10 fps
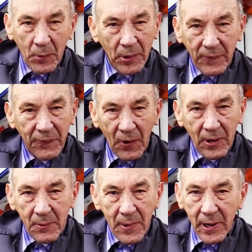
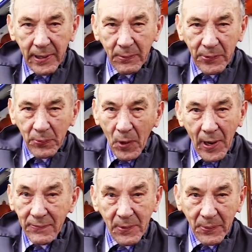modifying a Mini was
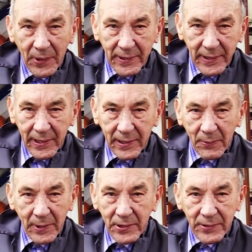what everybody did. I
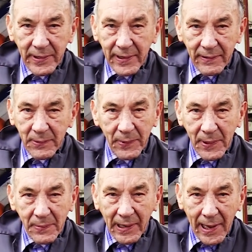mean, you didn't have to be
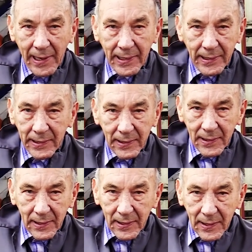a mechanic.
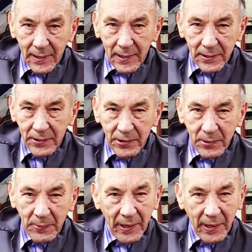You could